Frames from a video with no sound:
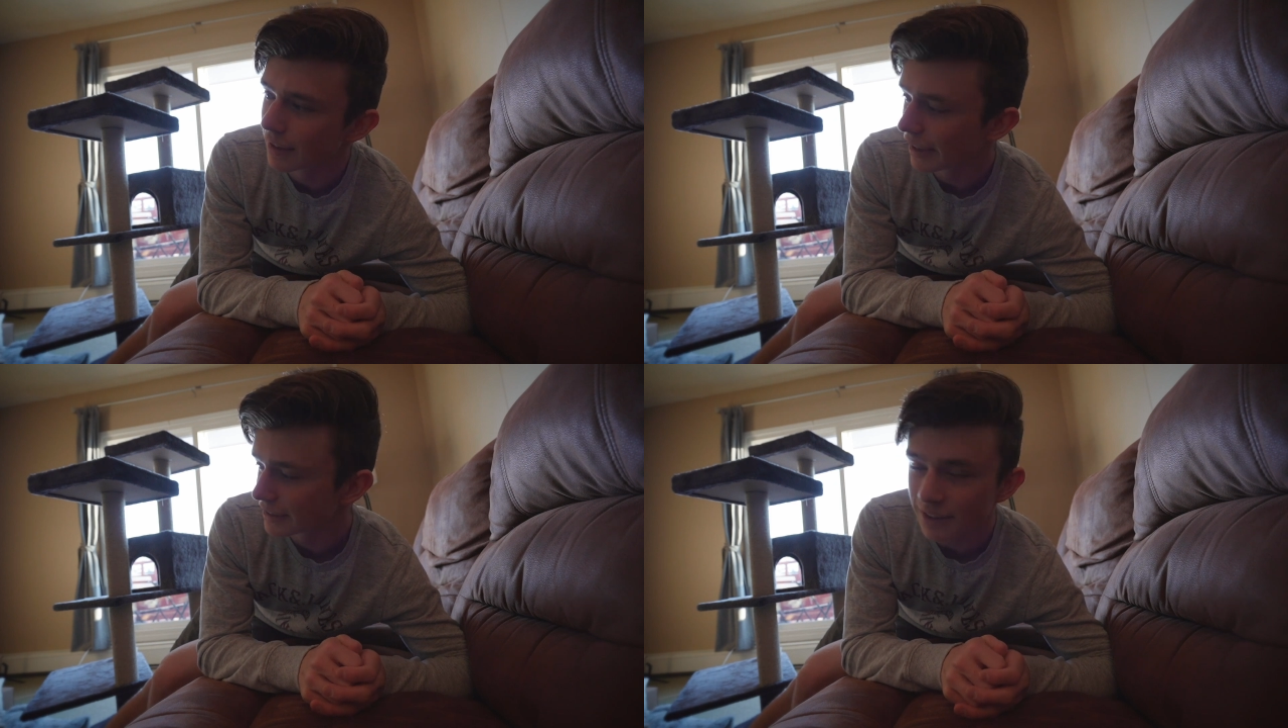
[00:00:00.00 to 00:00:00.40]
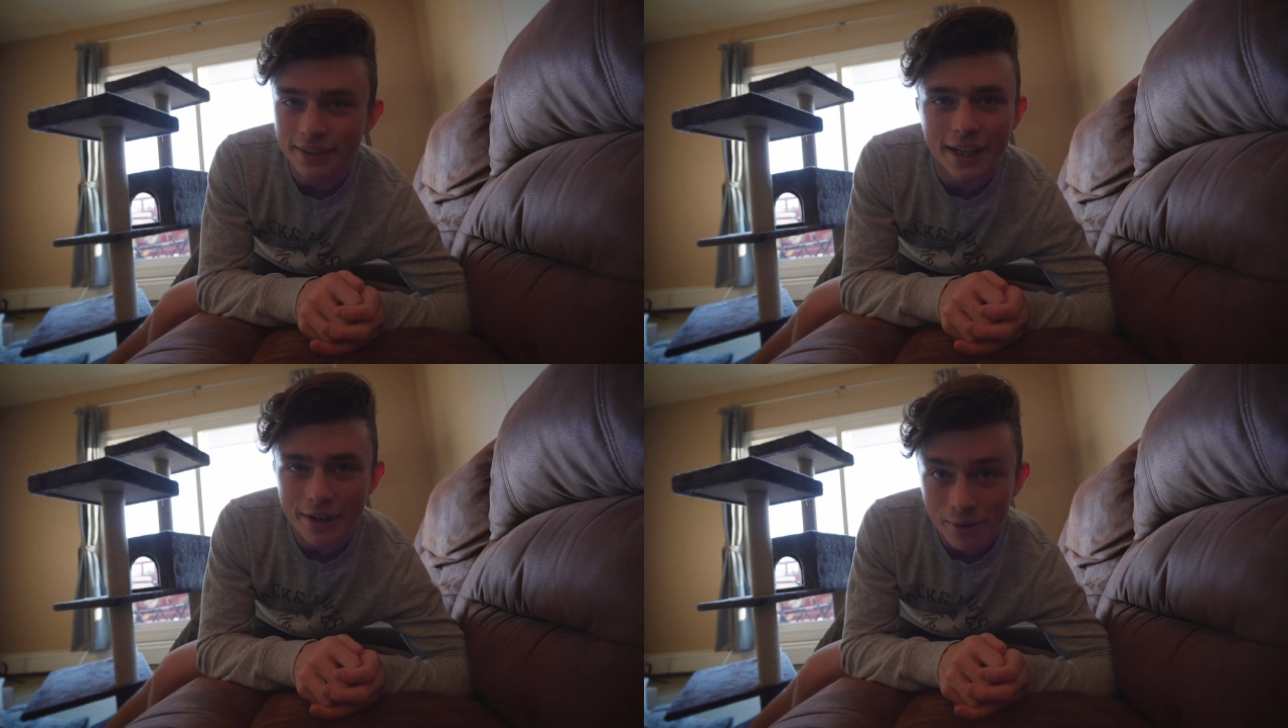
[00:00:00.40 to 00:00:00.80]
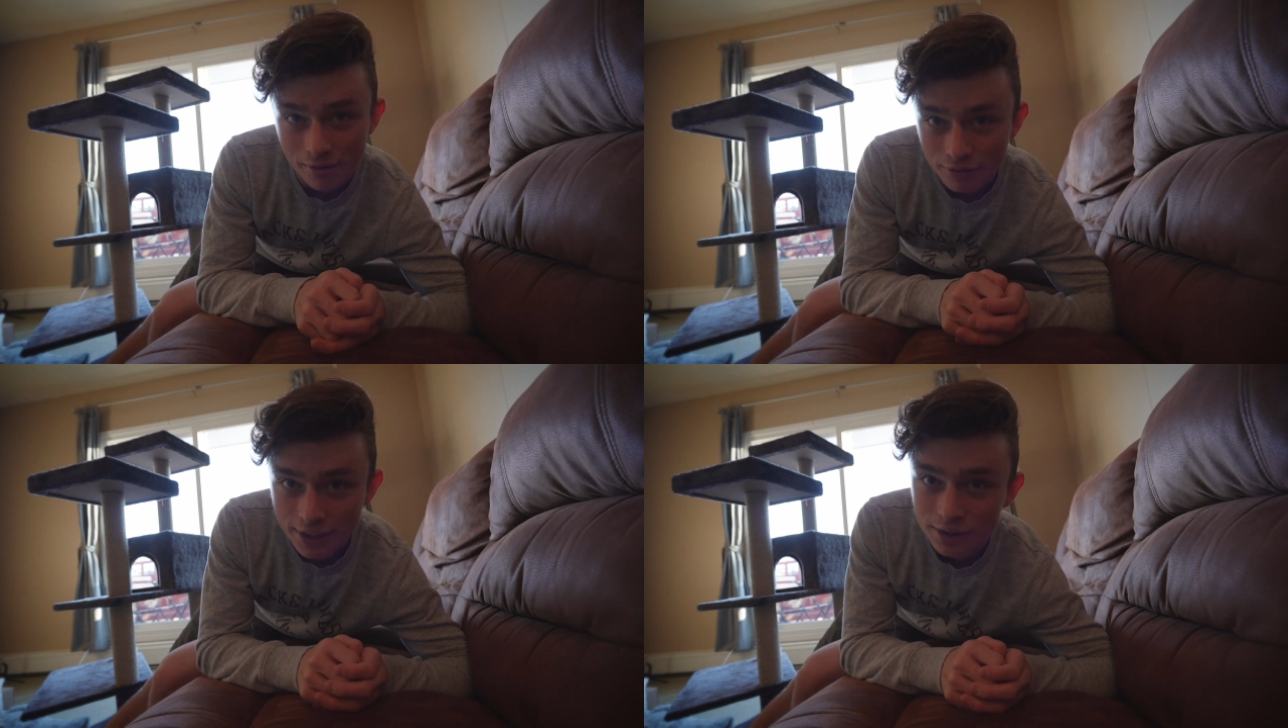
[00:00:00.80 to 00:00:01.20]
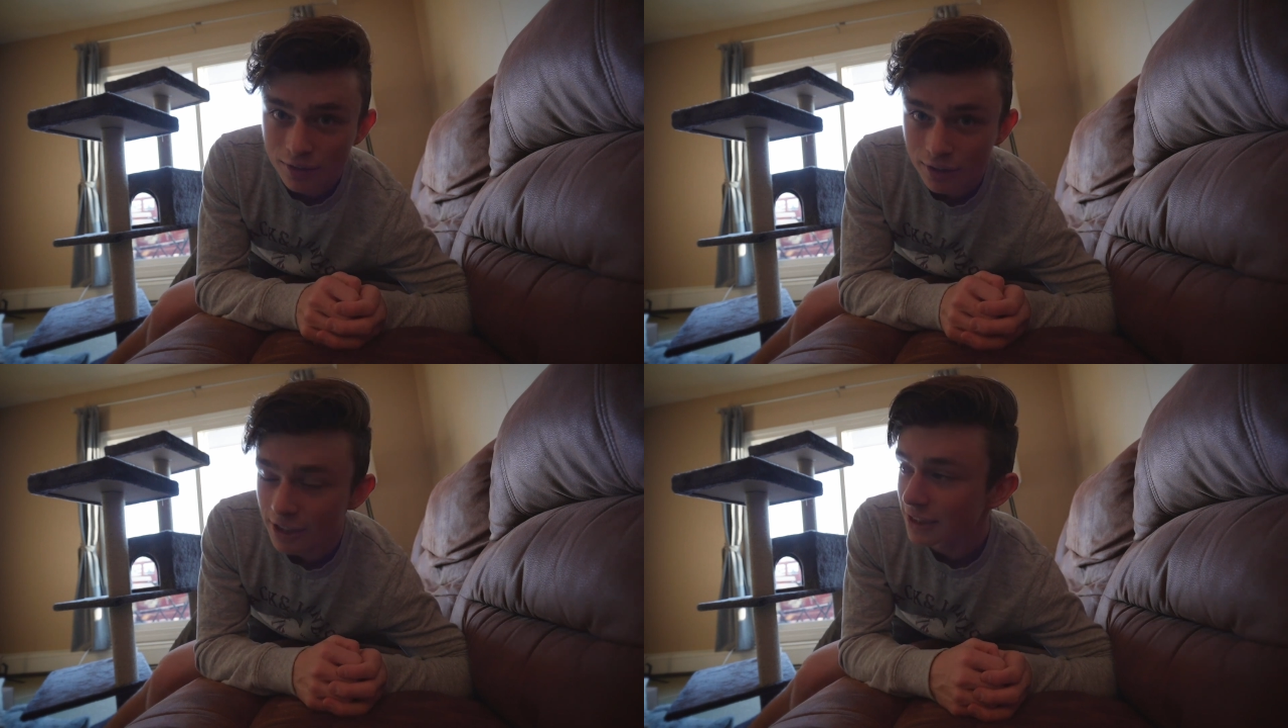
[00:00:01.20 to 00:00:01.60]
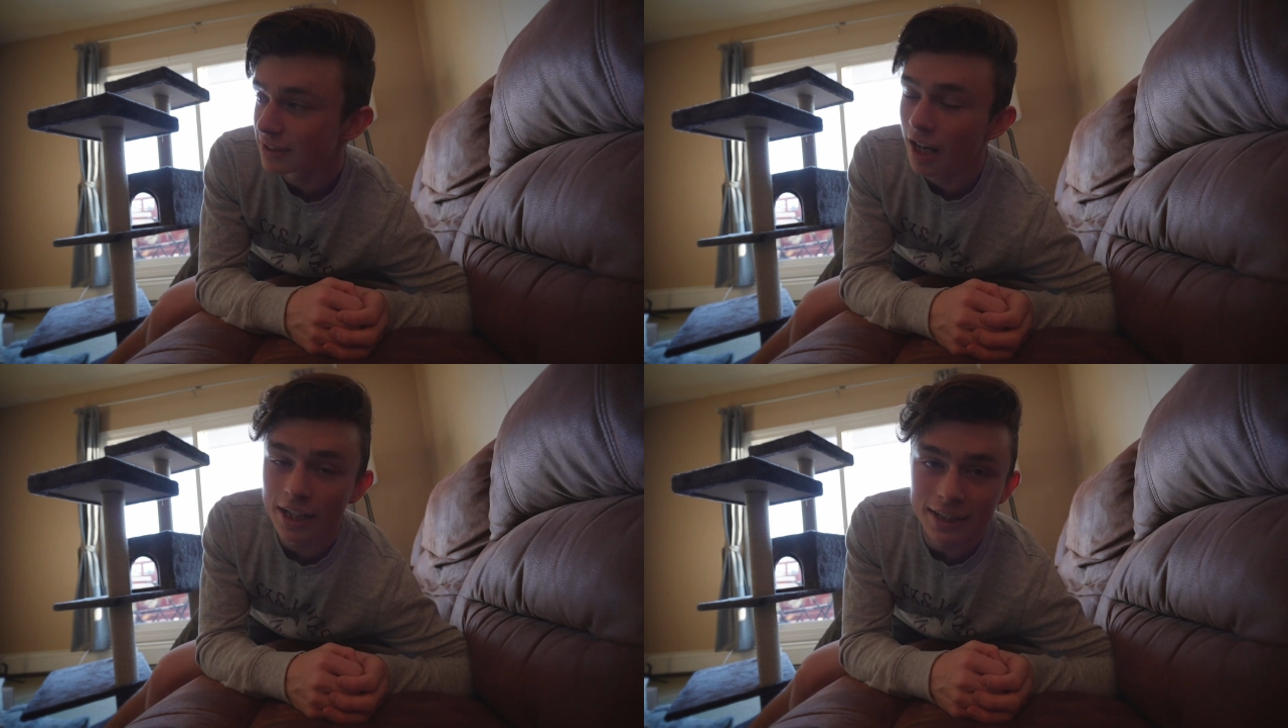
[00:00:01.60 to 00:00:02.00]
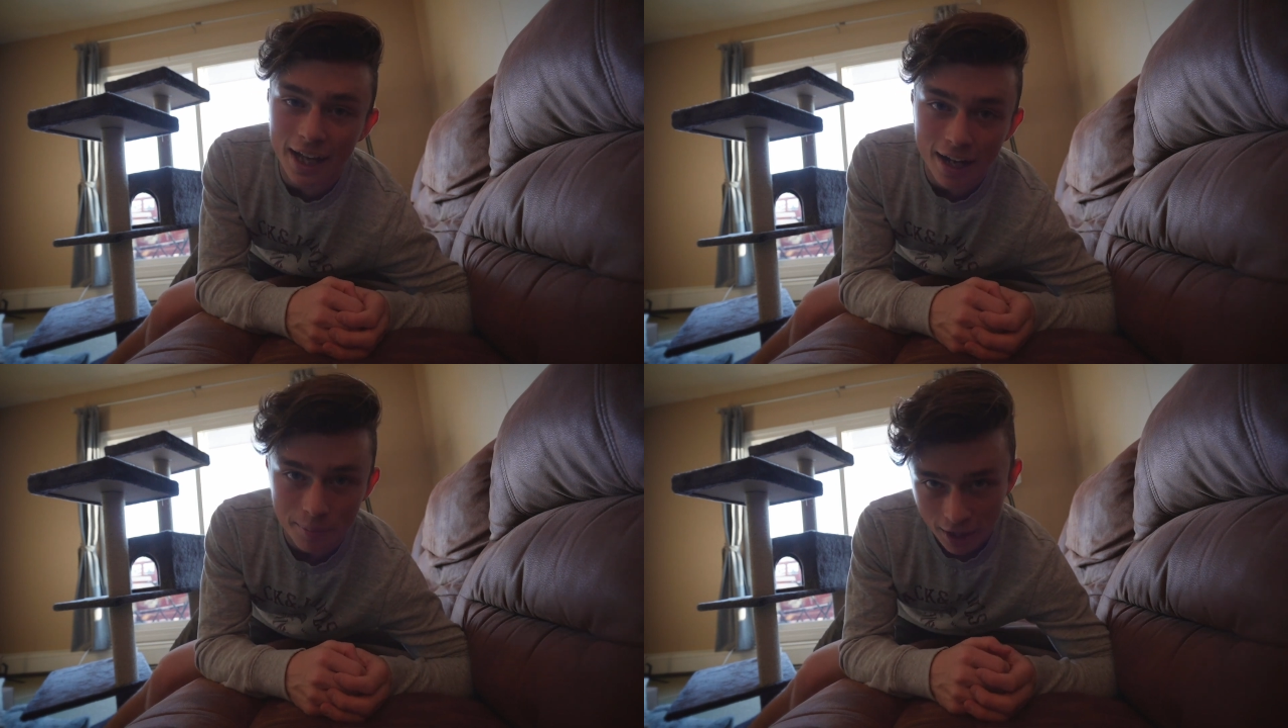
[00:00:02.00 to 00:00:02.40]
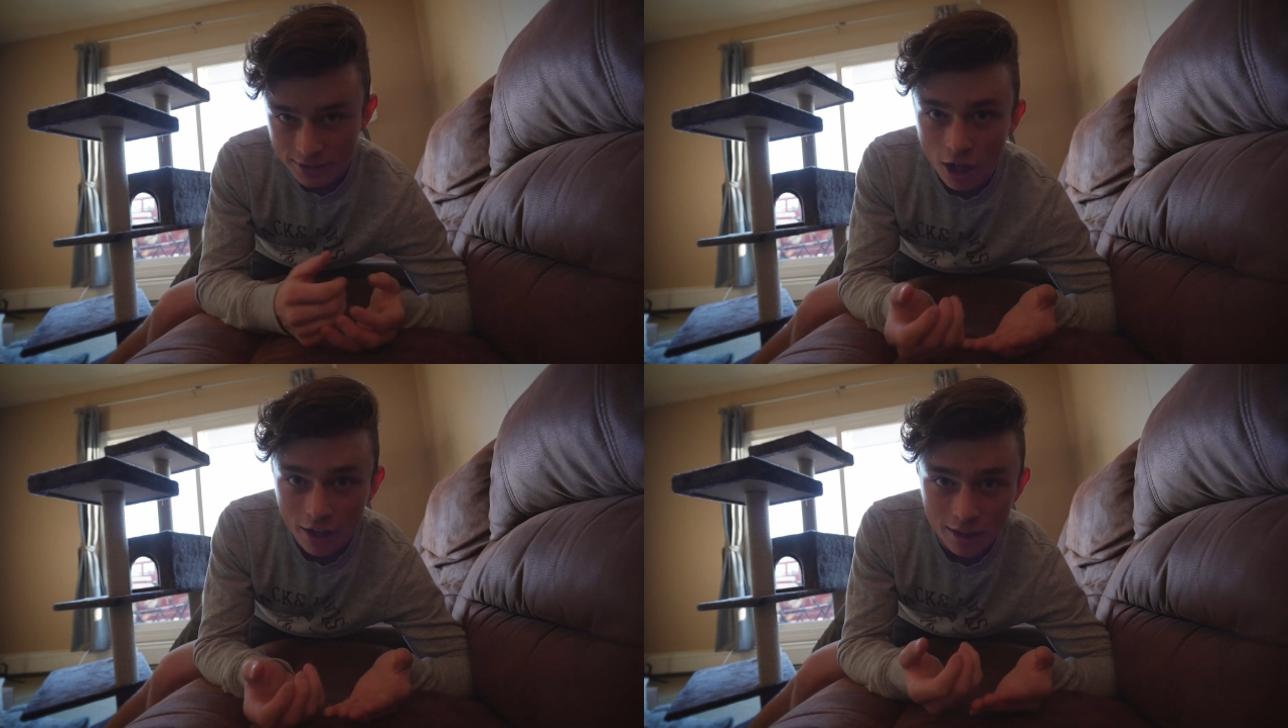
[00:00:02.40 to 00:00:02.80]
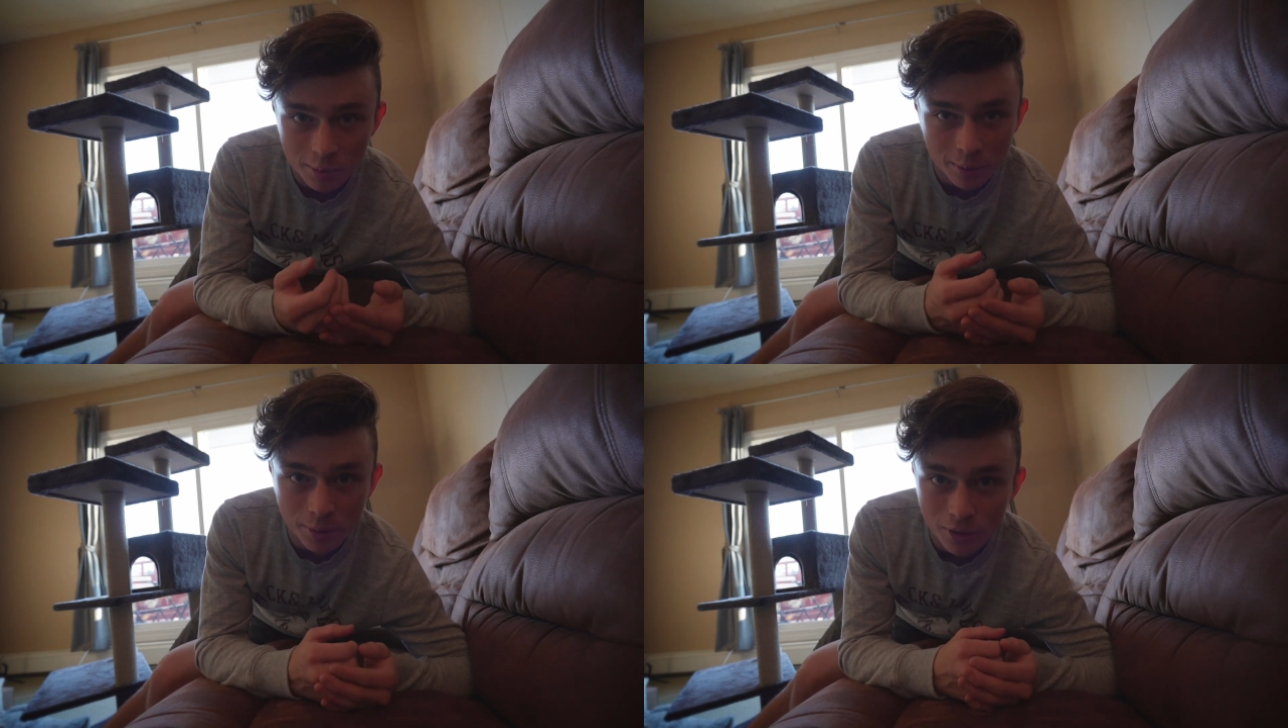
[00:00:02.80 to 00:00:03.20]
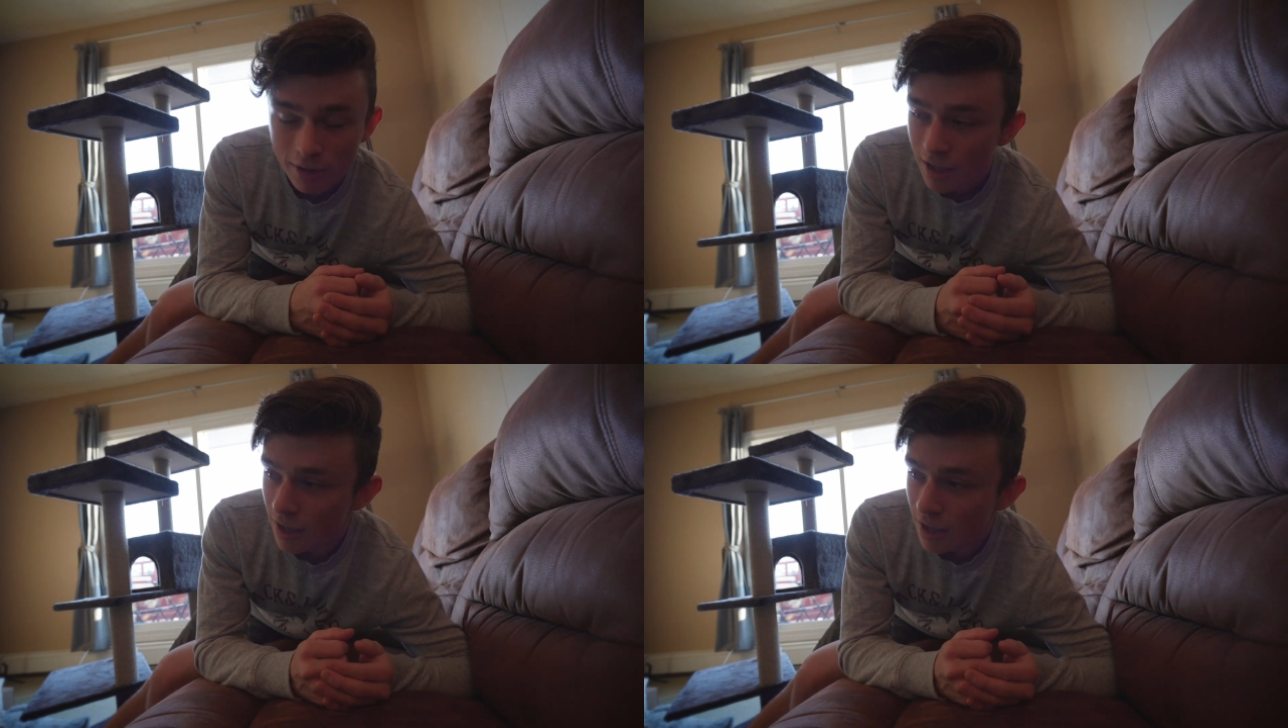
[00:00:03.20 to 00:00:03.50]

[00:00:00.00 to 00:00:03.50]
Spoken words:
it's not that I don't have friends over and it's not that I'm not talking to people,